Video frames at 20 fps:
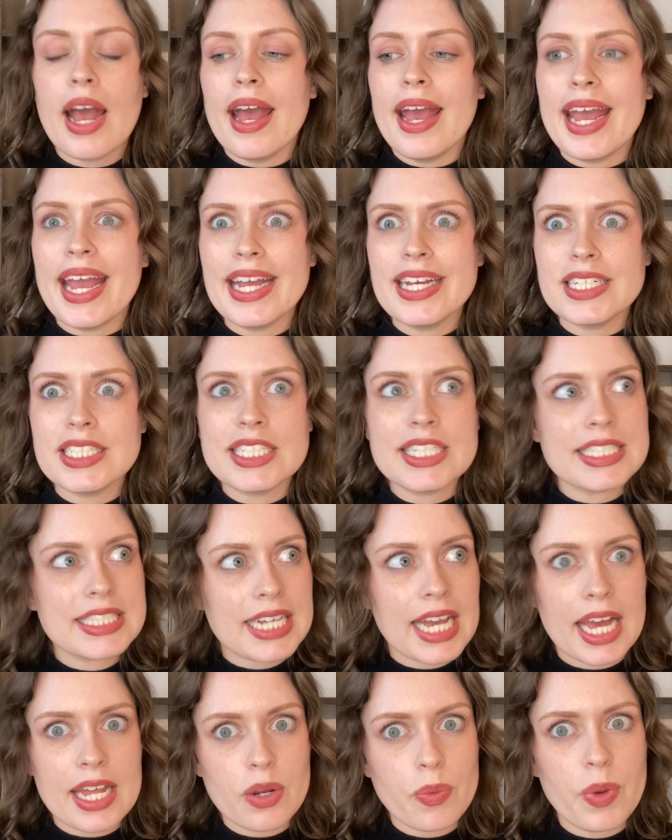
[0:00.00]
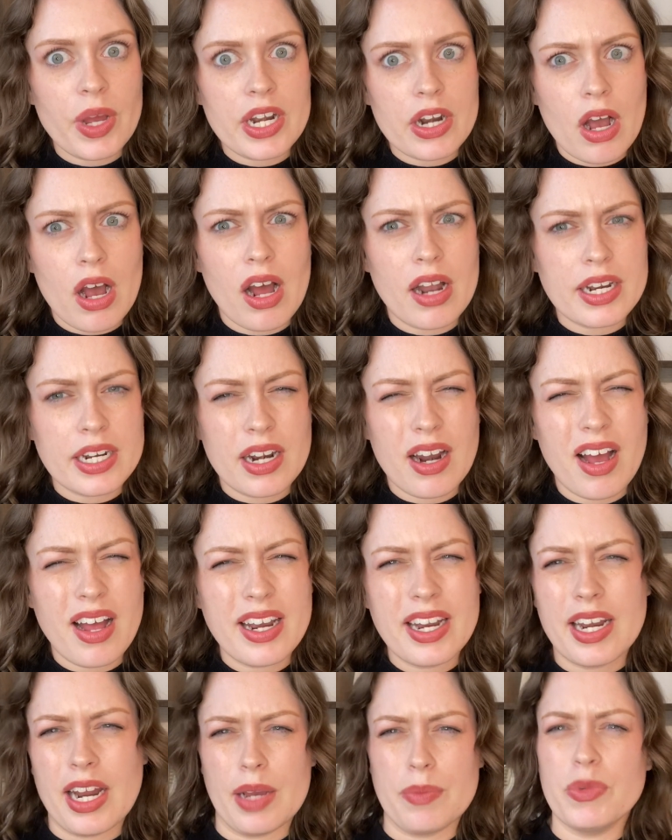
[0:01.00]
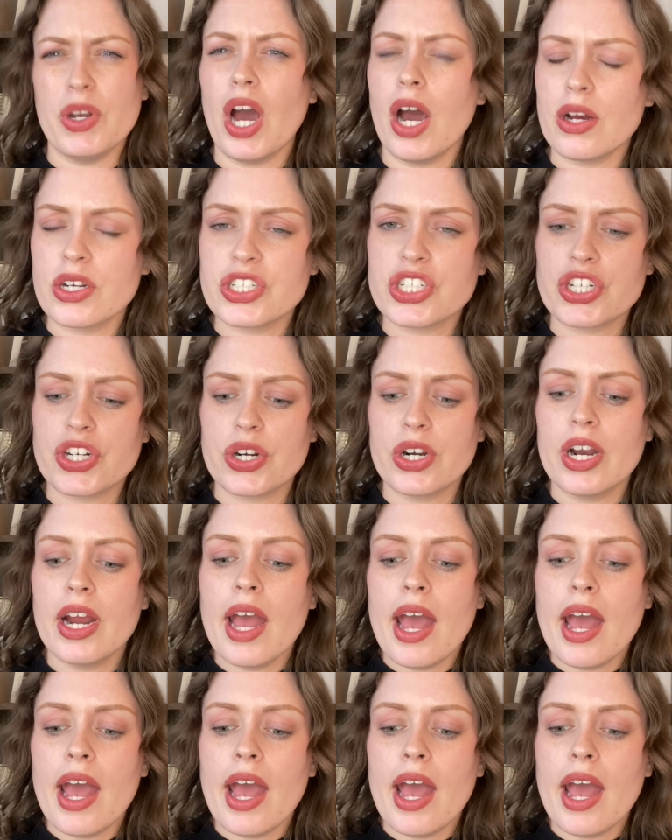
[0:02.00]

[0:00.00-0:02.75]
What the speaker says: It just kind of went on, and I'm not sure